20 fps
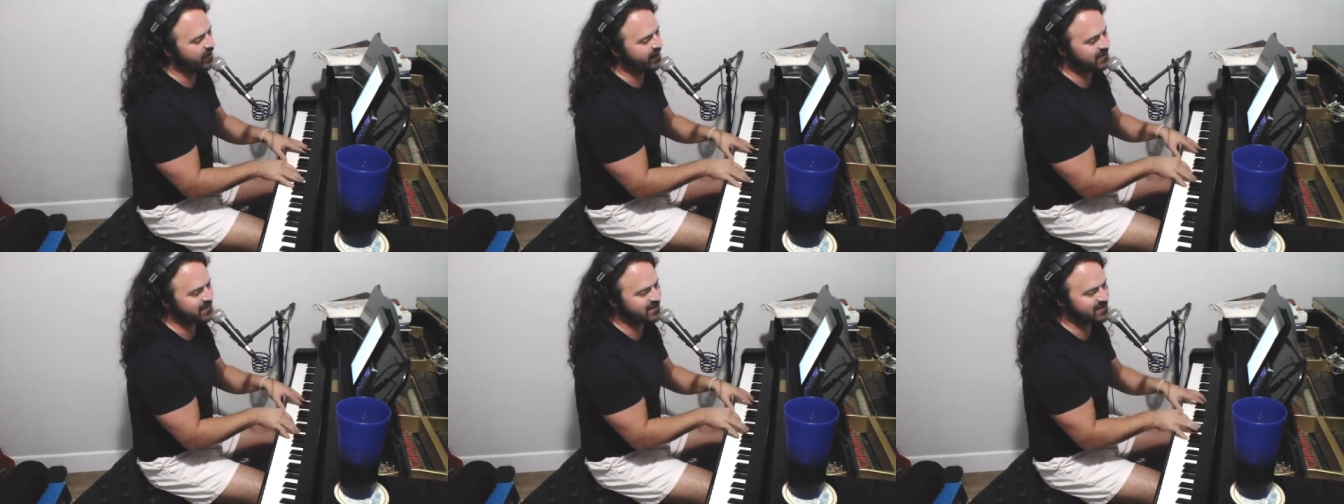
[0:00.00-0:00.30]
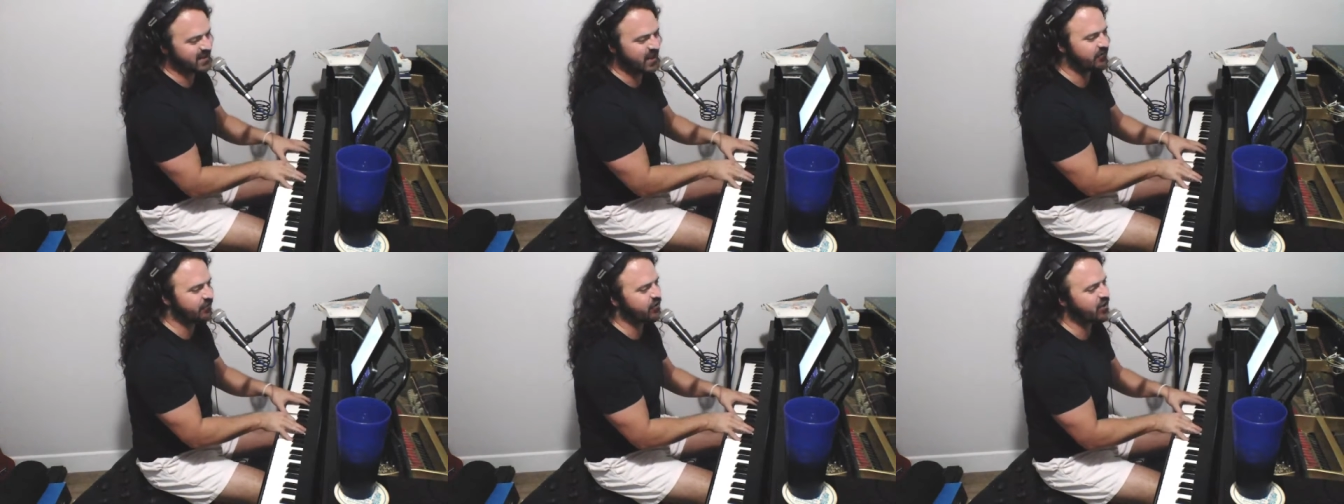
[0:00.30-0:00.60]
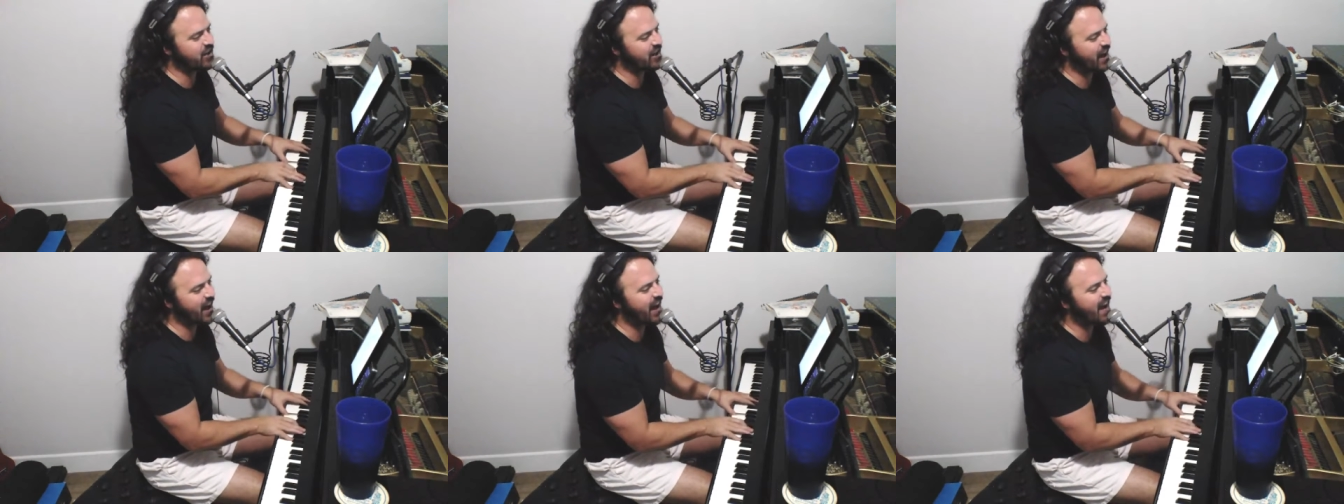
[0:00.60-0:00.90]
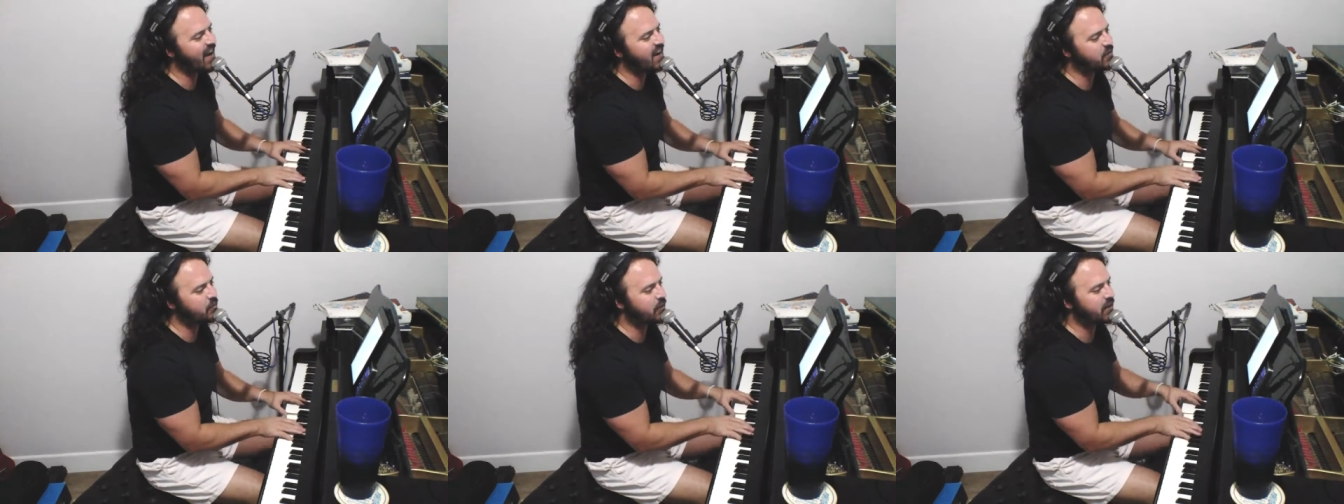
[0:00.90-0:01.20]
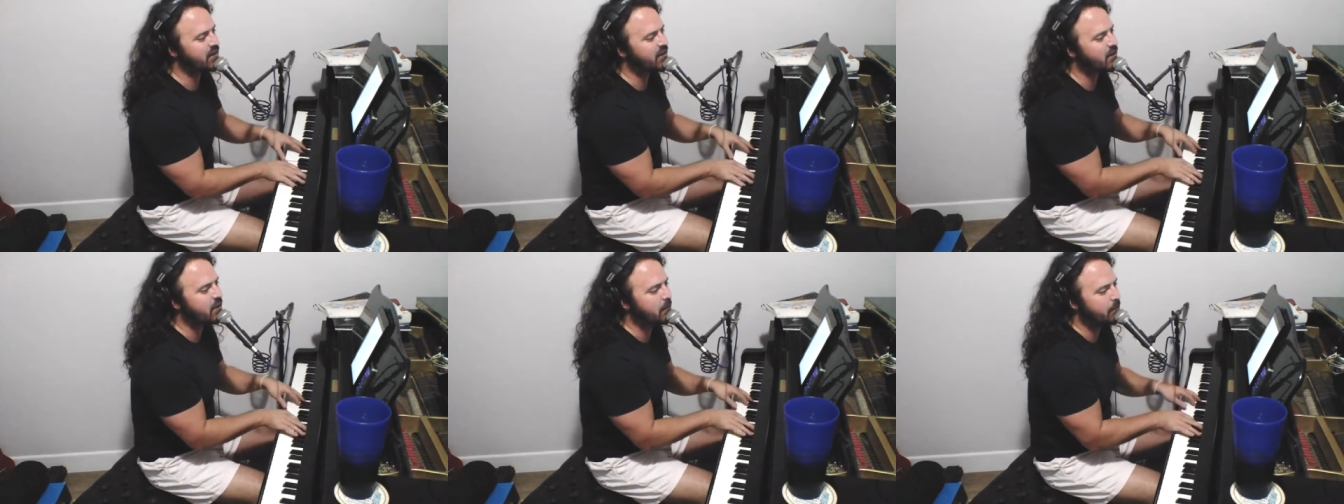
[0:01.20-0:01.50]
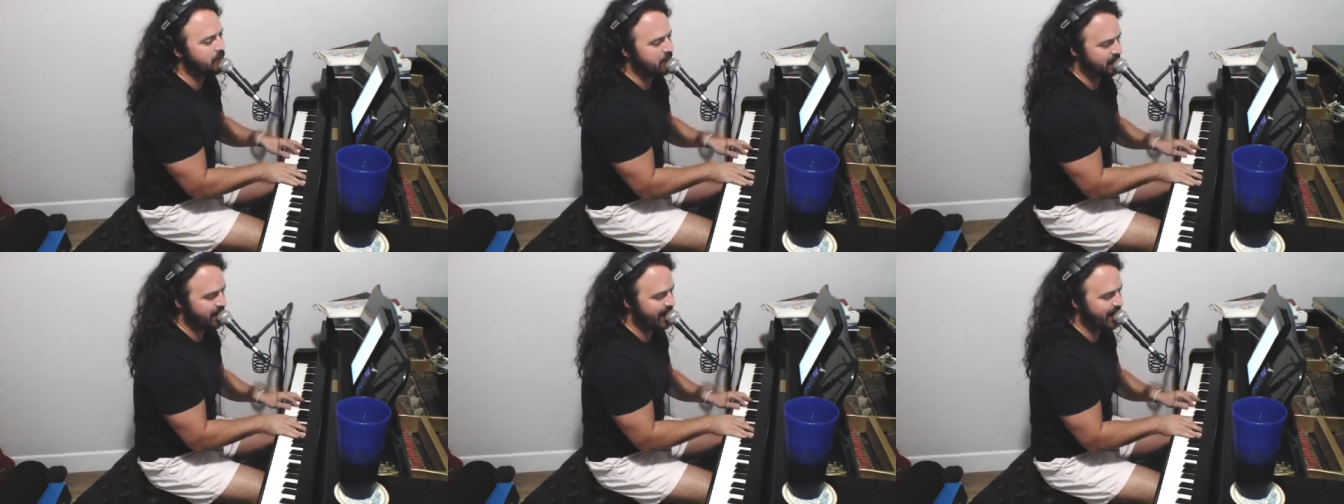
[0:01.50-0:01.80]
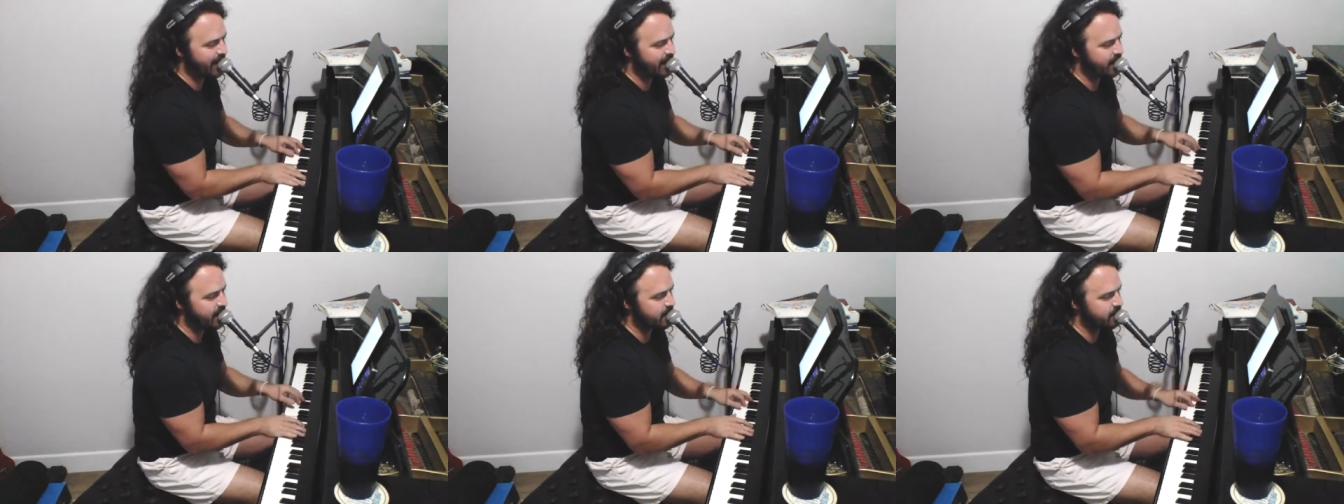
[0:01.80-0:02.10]
its different hand will
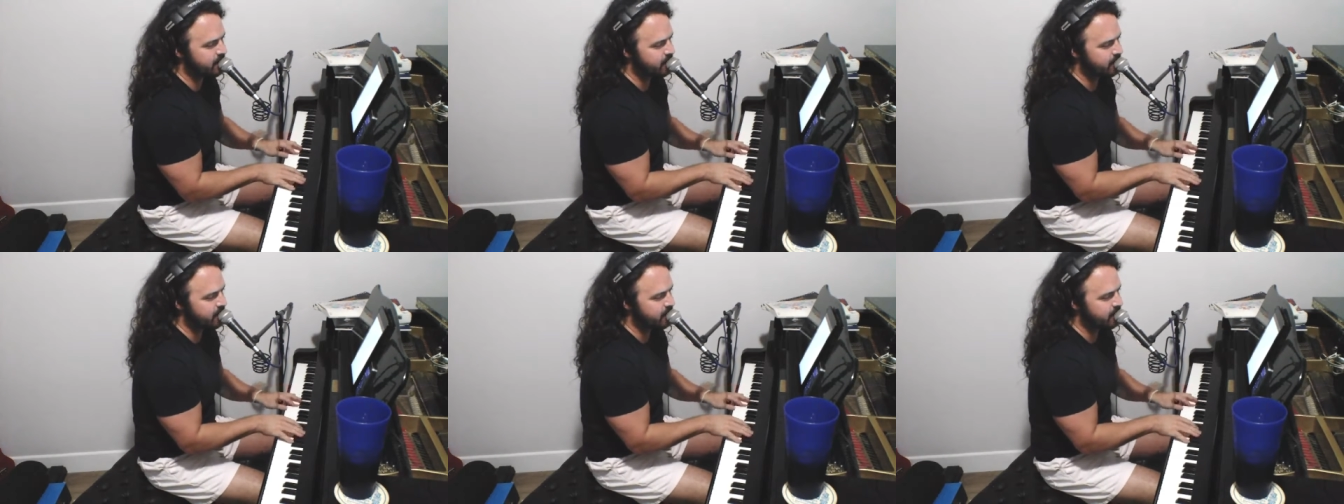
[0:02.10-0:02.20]
play.